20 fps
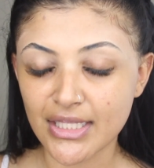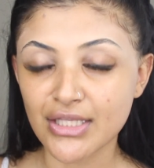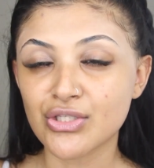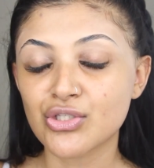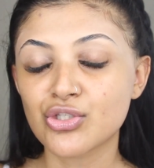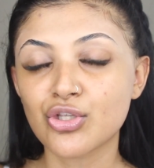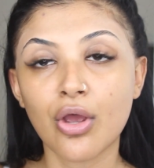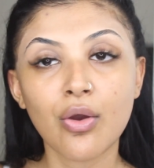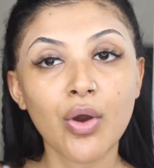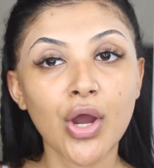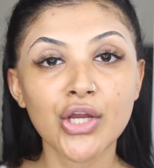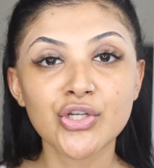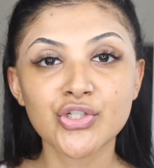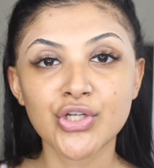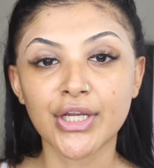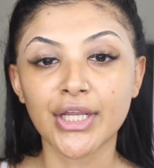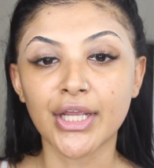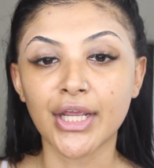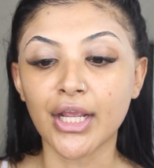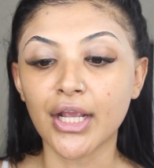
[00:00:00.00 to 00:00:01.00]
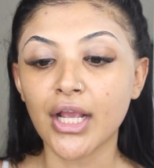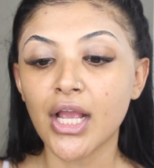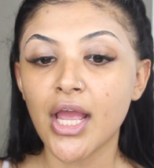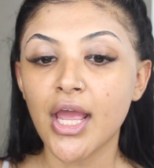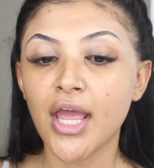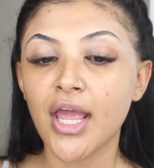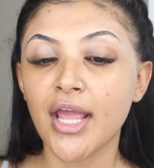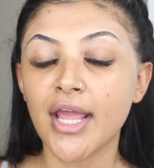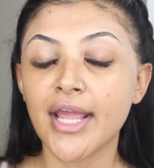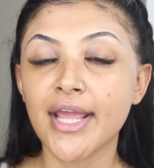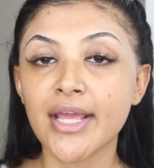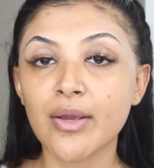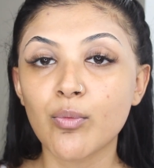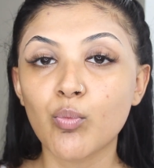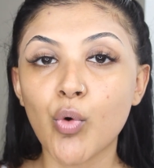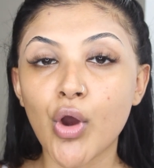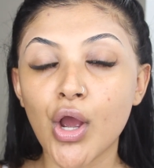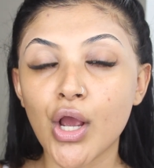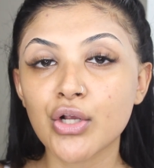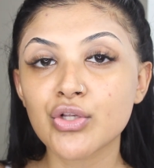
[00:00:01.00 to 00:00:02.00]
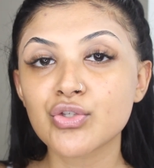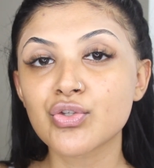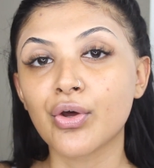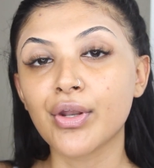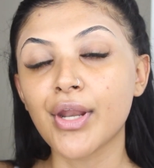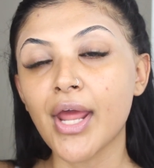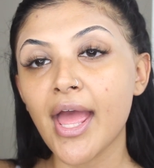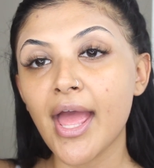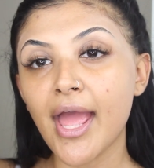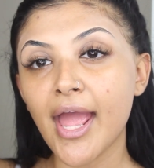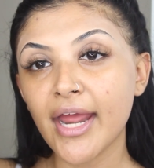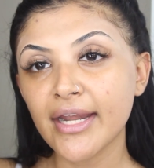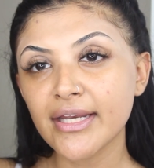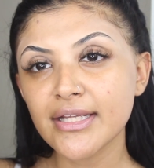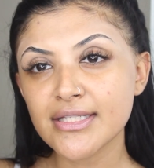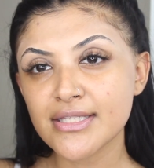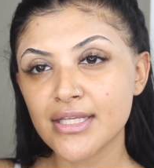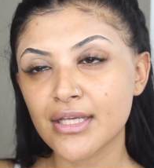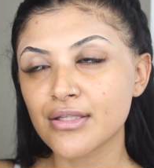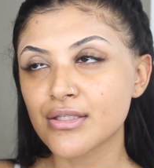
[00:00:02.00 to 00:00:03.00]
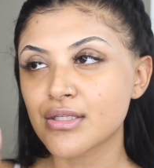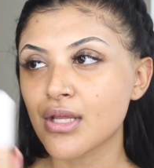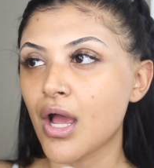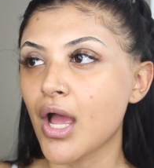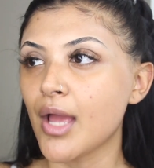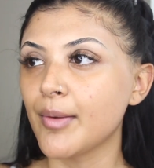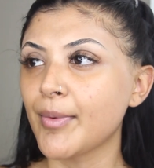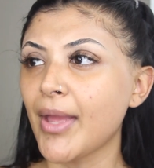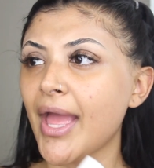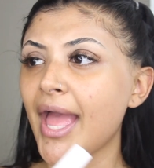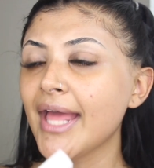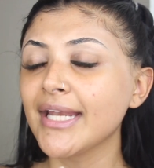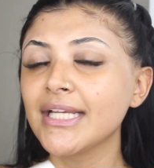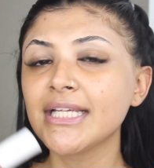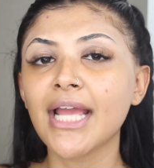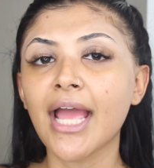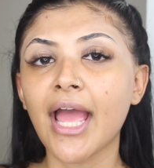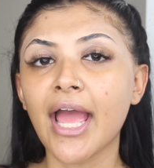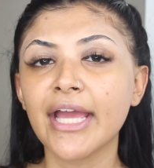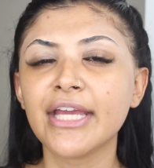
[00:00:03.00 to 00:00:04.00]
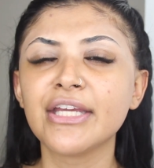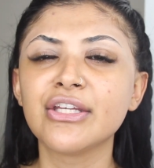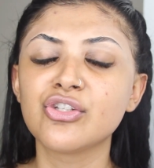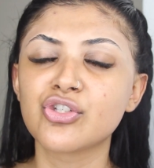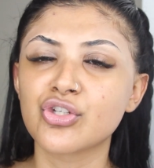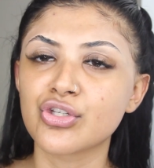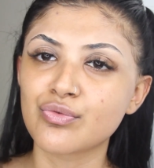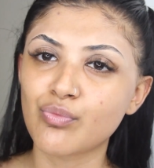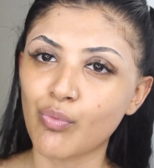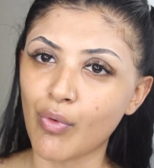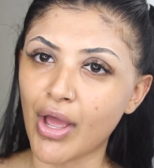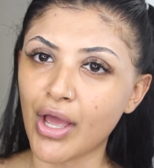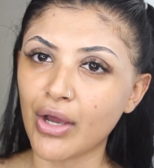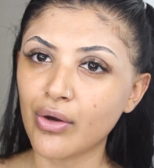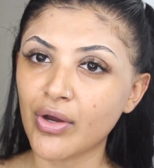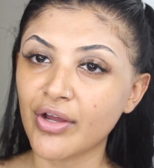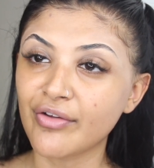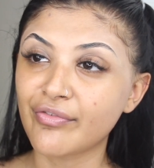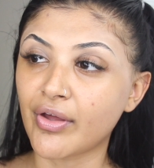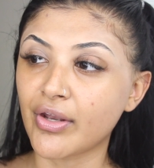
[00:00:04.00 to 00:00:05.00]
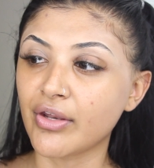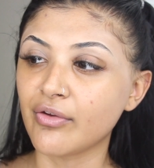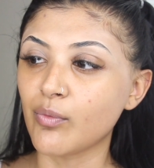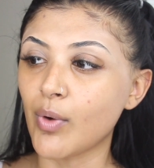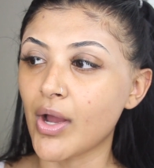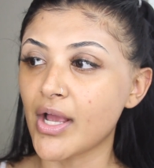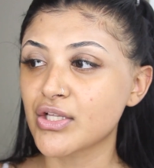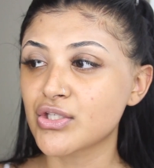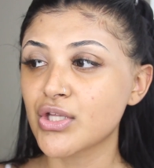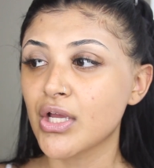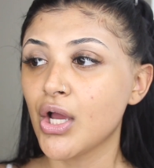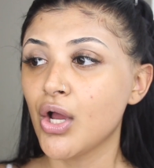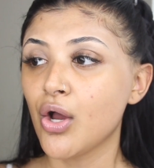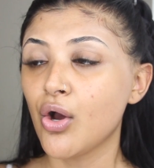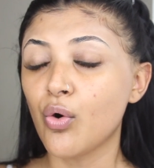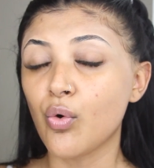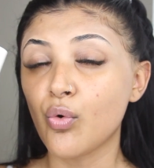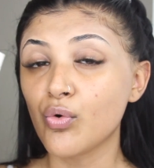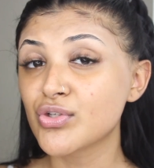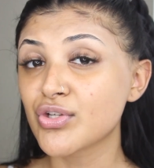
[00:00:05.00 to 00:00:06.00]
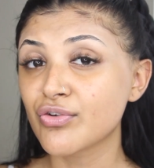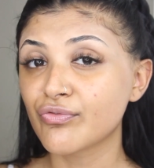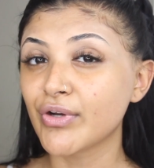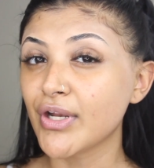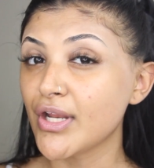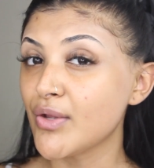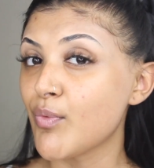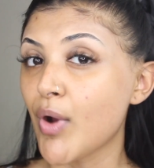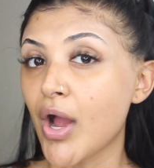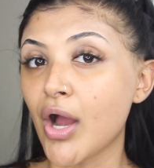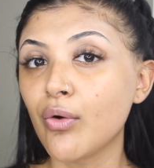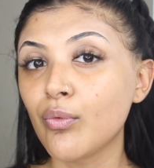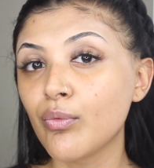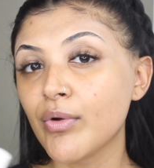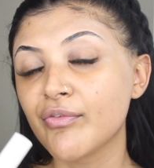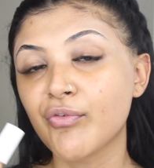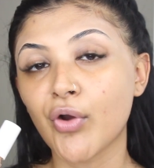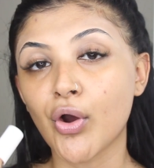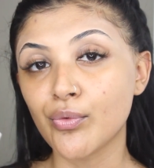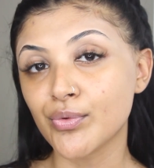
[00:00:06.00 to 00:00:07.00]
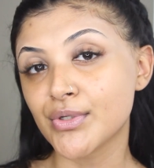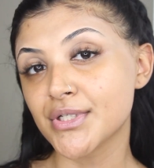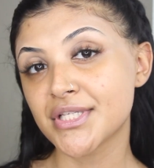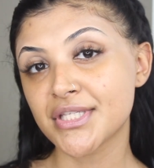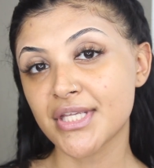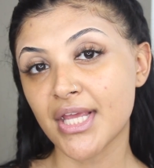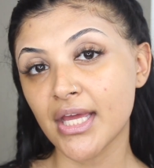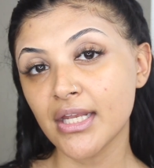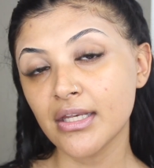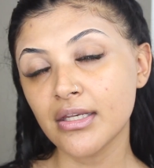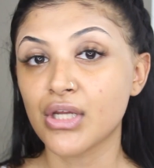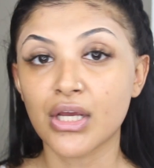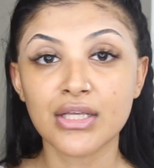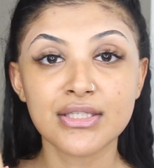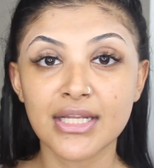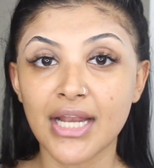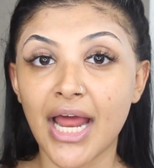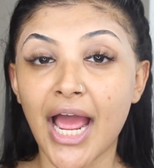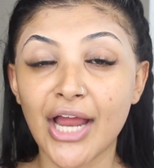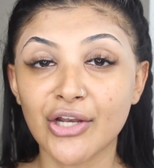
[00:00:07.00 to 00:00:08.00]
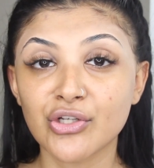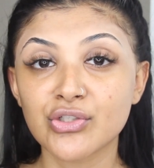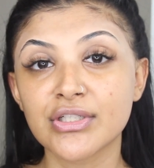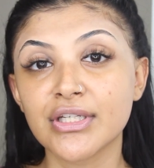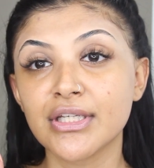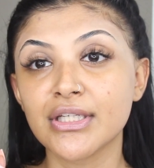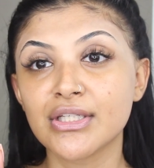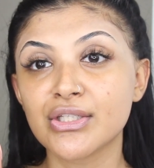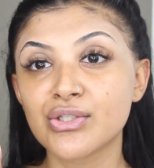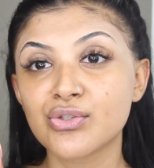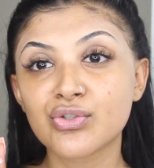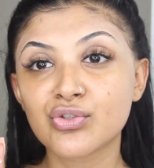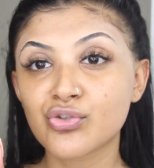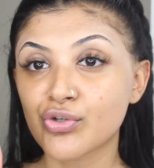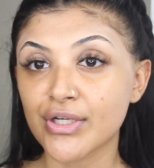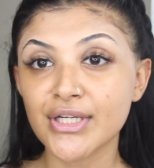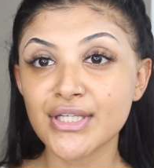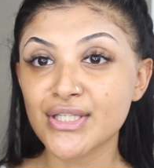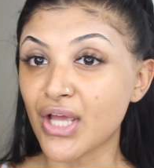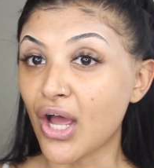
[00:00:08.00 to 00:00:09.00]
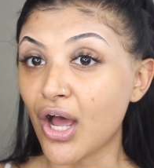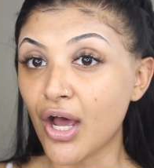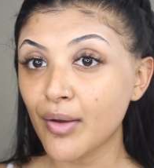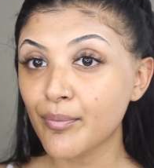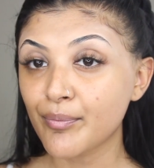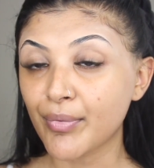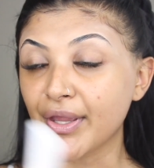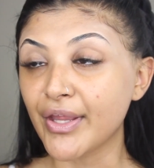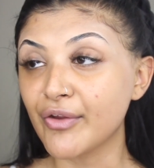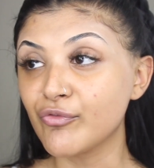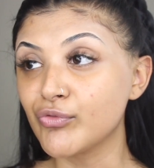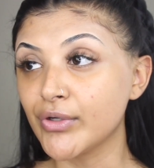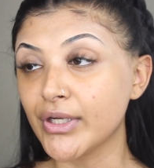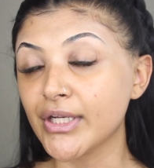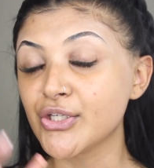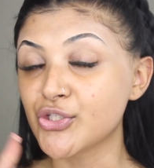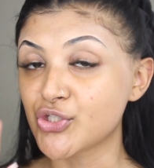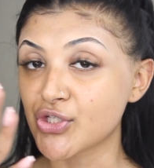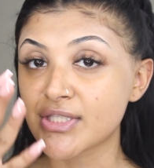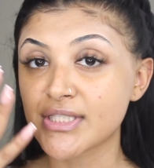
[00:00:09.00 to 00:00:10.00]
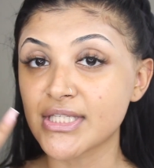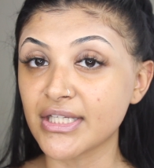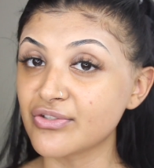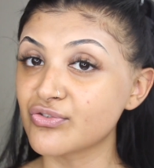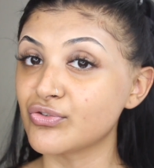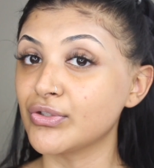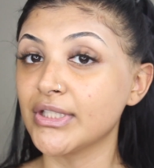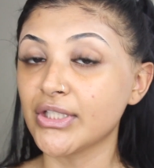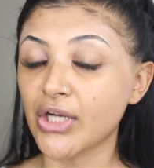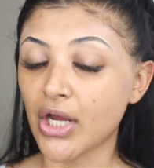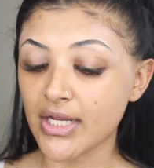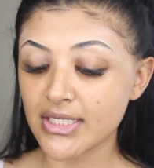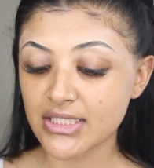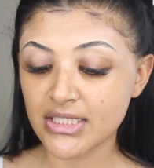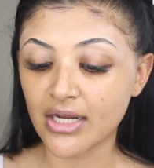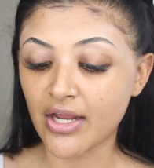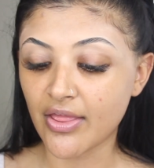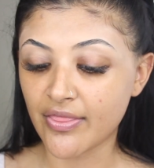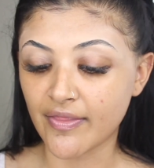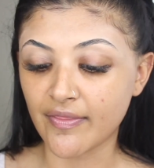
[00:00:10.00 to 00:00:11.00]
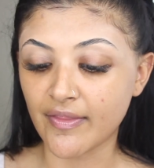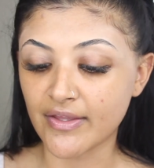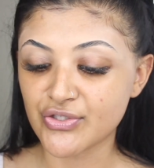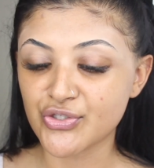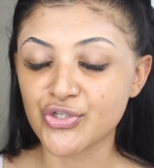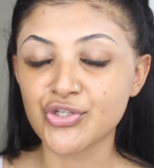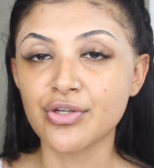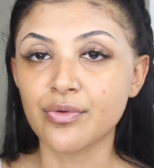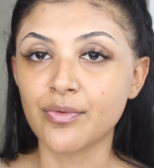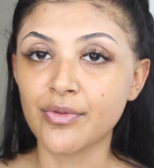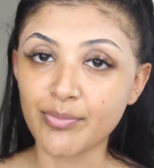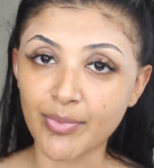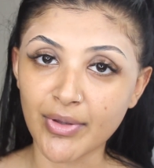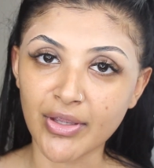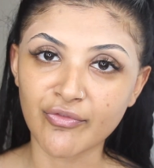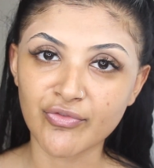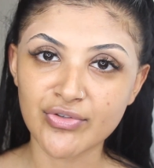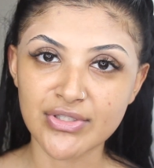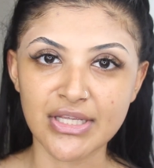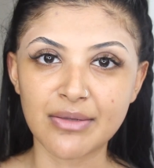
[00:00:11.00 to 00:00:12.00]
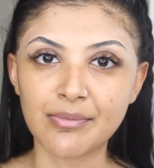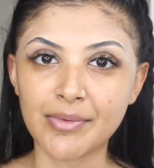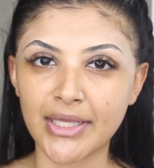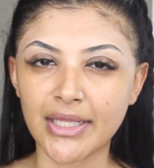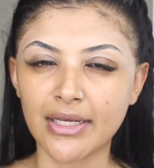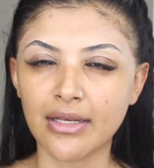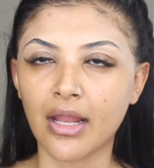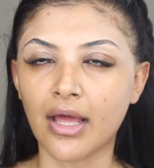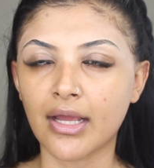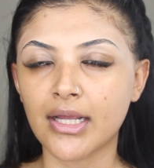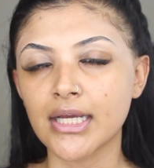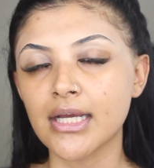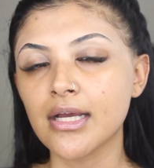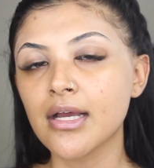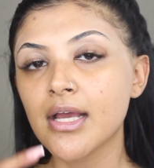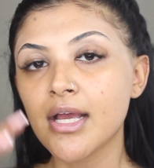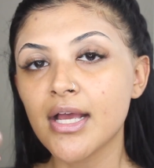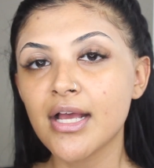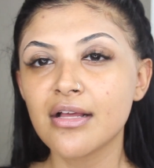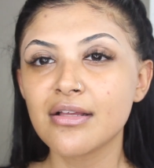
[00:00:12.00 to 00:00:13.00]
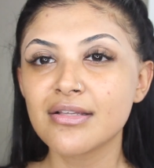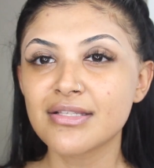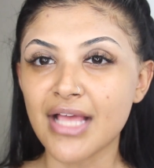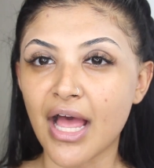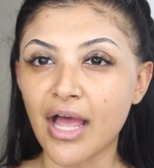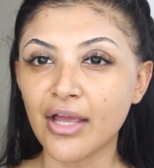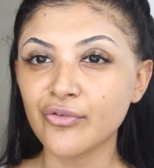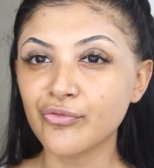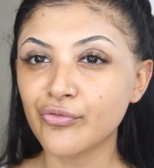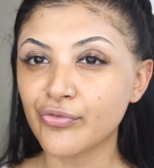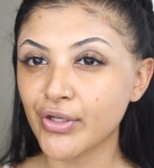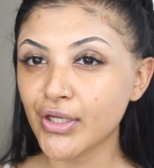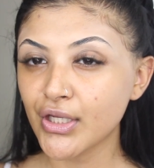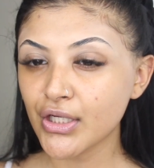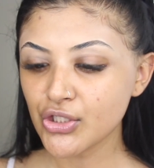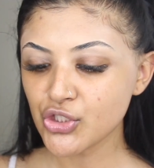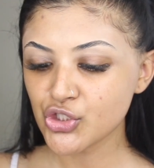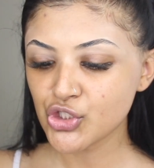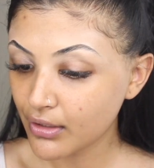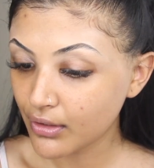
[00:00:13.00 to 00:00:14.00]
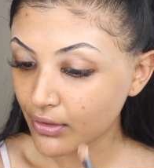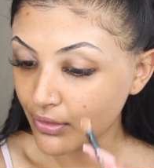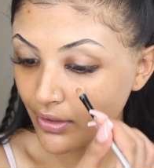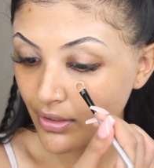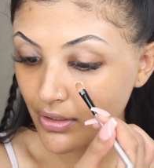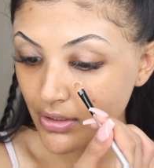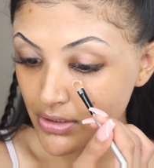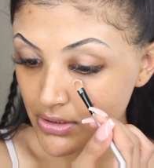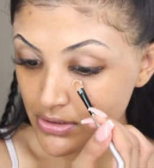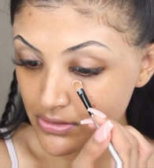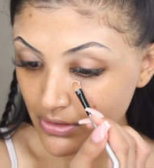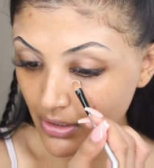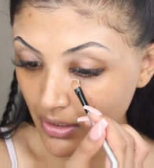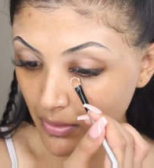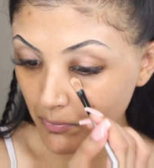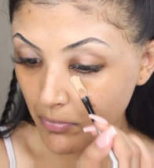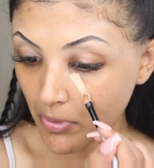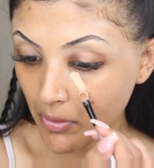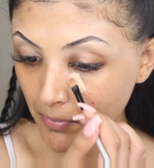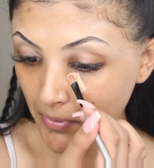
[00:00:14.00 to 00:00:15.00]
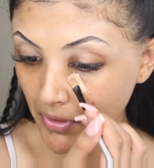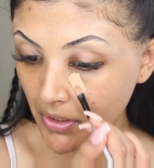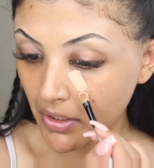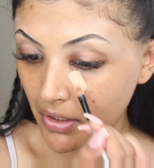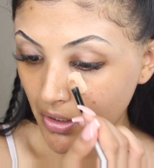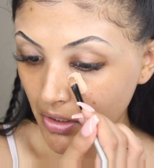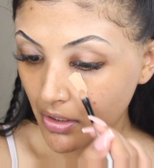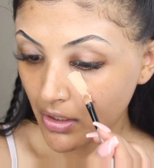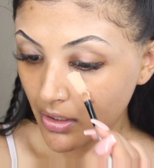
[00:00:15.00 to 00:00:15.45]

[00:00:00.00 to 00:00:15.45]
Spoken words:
It's so hydrating. It works on any skin type, any age as well. I found it works also really well with older skin. Doesn't actually crease up. It really just sits really nicely, and I think that's to do with obviously being like a satin finish. Take this and pop it